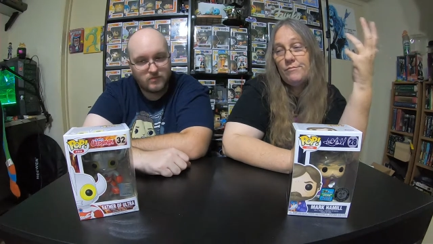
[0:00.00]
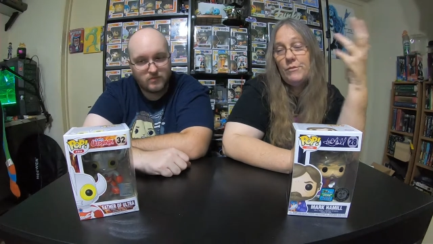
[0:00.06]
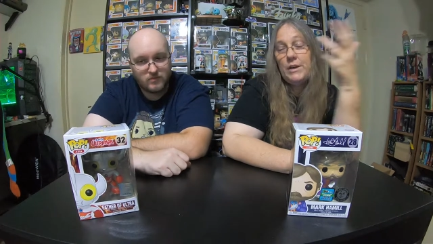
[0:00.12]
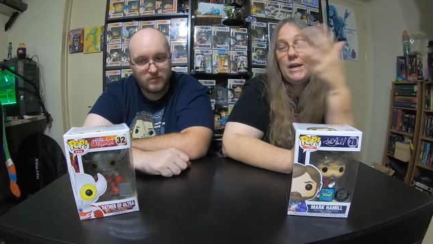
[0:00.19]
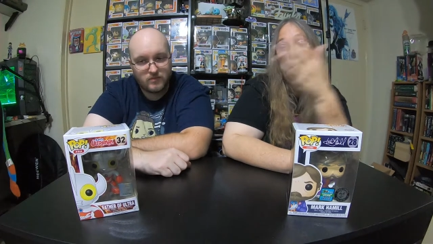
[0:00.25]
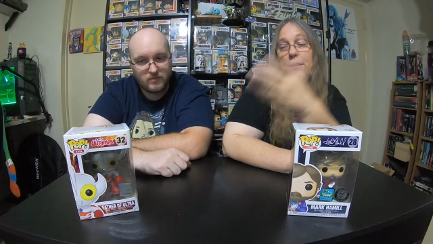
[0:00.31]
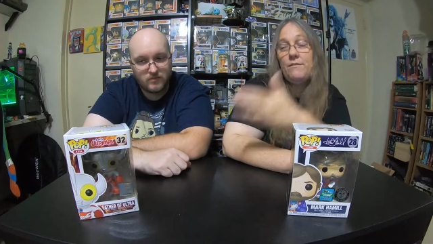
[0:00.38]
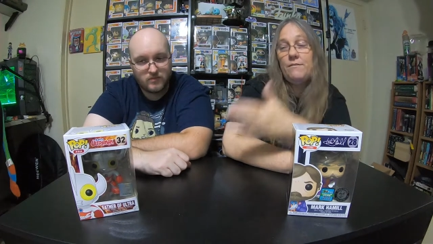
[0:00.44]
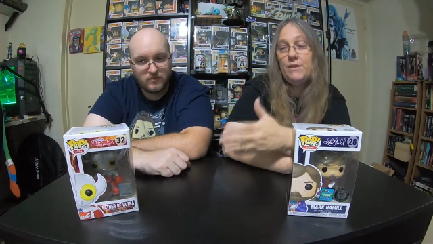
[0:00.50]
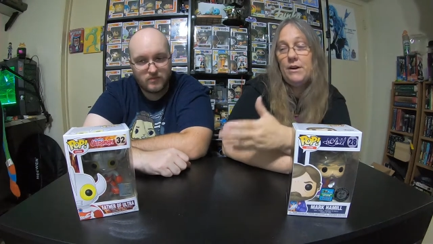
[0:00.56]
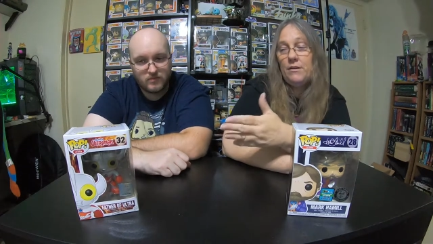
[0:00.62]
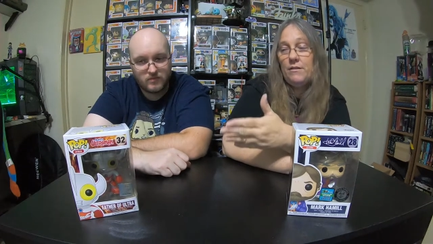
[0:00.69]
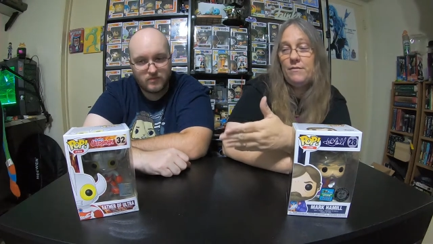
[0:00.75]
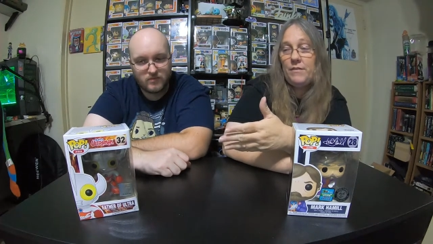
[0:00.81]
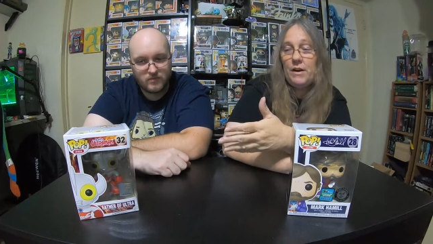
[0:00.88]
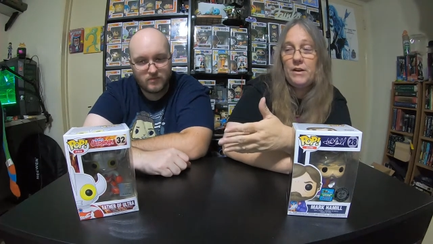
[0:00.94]
Speaker 1: We can't
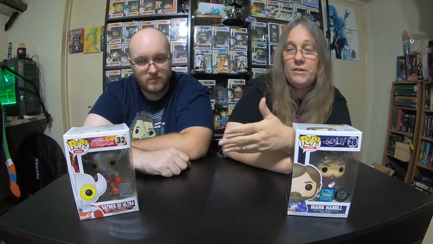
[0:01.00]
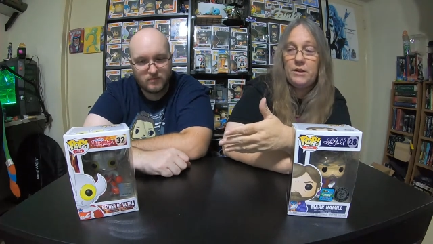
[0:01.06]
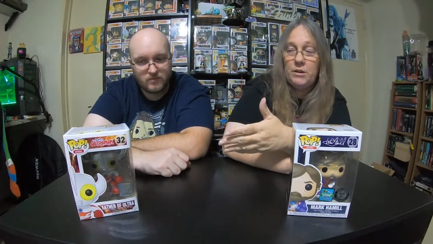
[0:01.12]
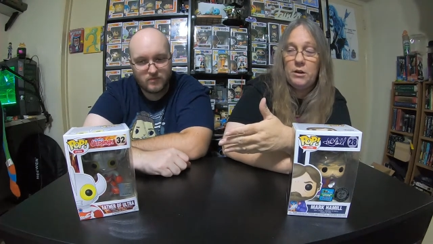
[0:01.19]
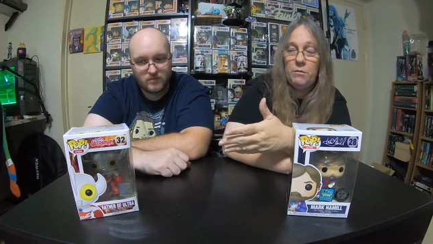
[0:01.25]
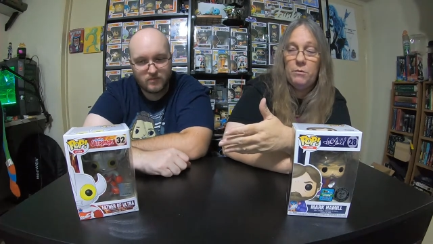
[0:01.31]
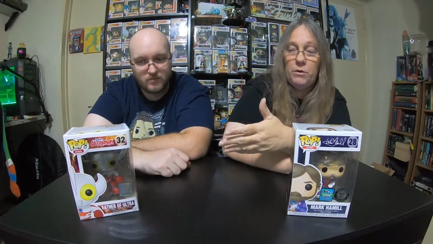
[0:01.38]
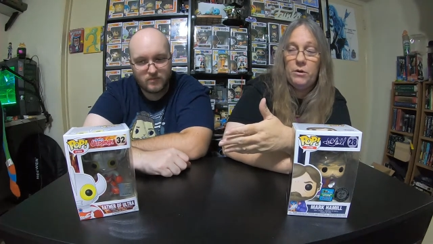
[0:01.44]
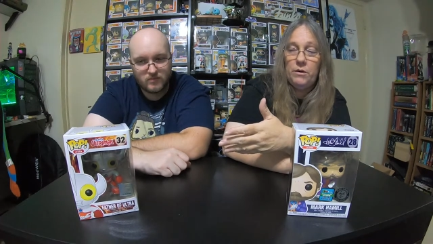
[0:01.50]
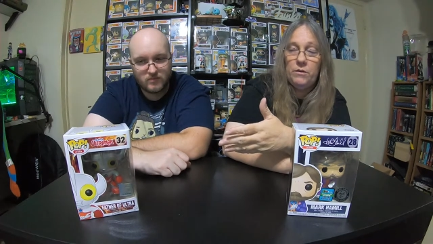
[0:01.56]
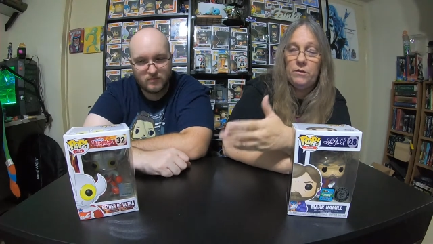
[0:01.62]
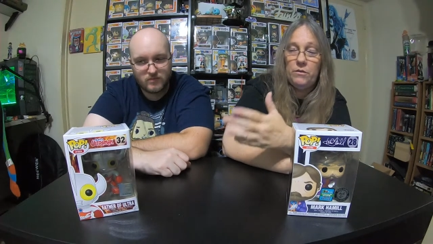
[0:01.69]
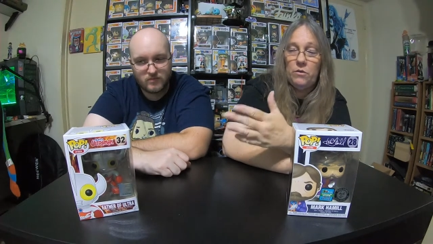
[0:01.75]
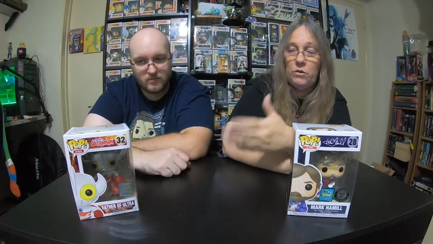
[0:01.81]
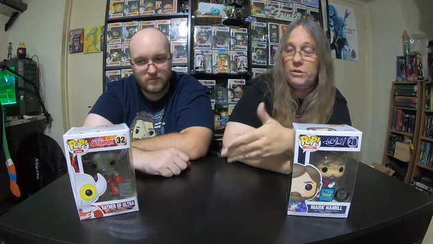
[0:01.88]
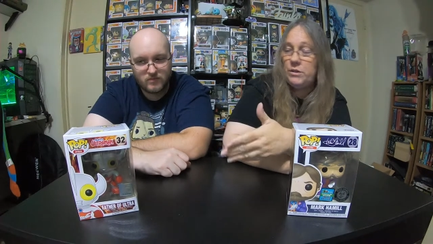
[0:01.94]
verify the number
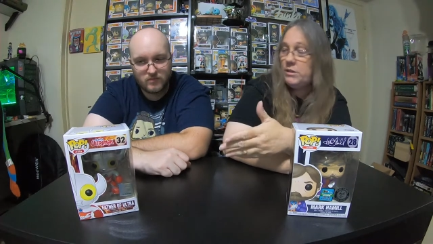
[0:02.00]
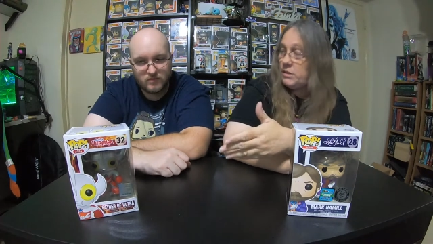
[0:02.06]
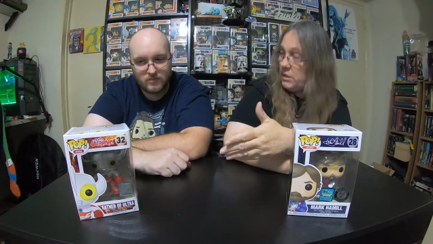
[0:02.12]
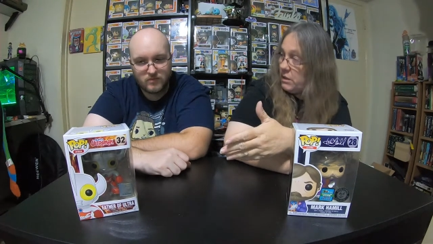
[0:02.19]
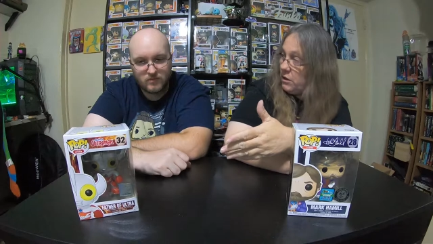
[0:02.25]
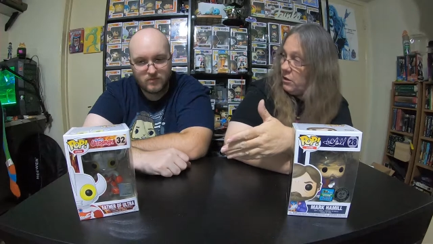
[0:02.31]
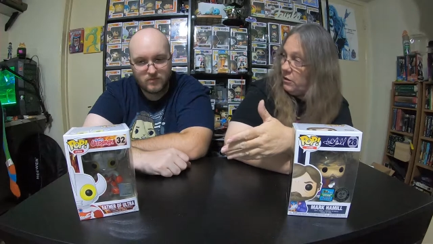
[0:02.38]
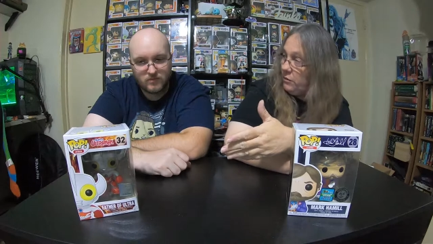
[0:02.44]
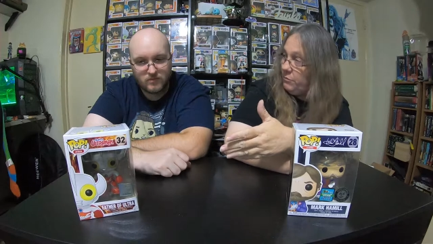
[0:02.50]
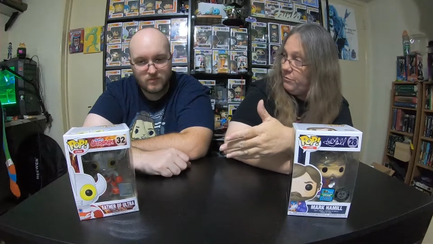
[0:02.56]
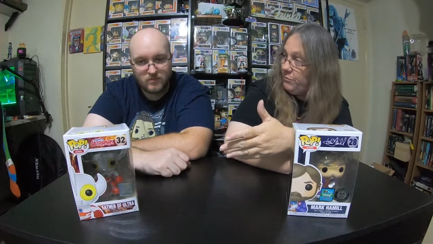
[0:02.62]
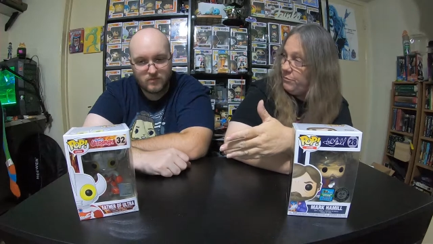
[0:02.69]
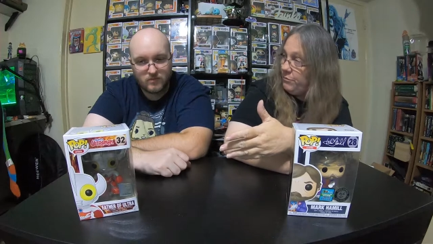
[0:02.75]
or the sticker.